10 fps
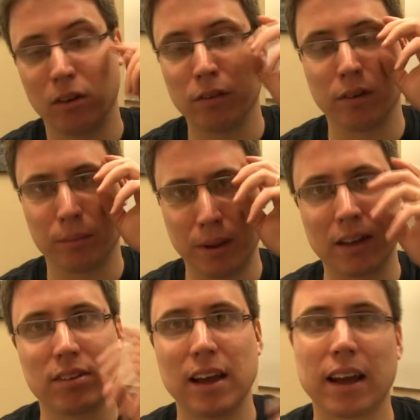over the
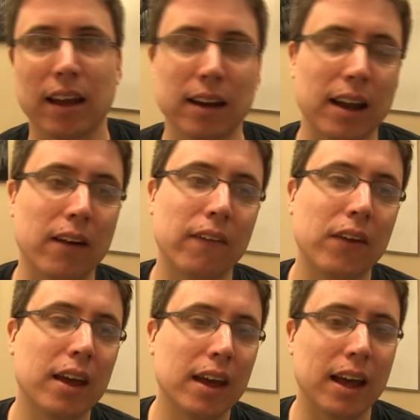past decade now,
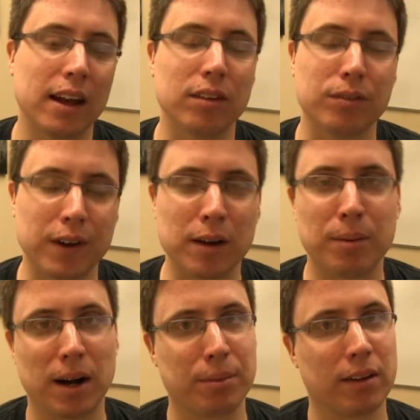and it's very
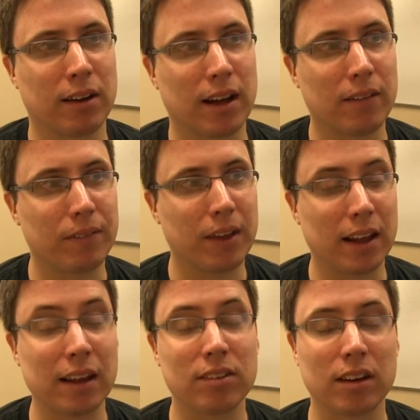popular now,
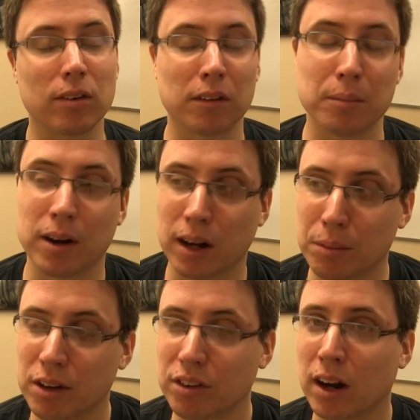at least in North America.
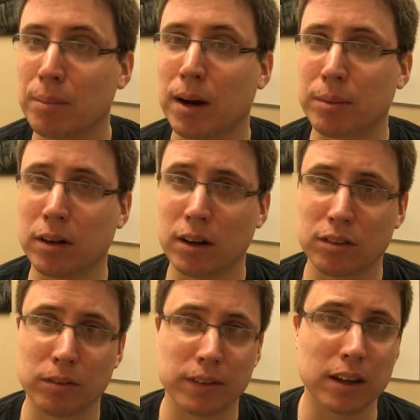I'm not sure how popular it
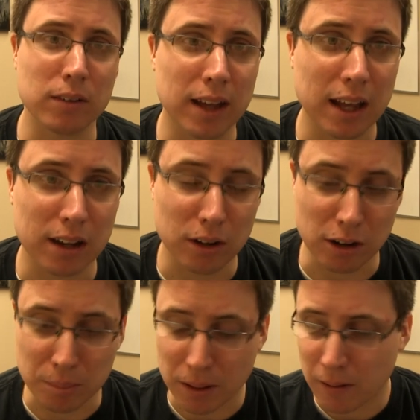is over in the UK and
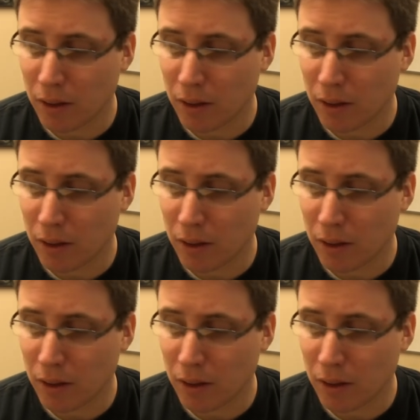Europe.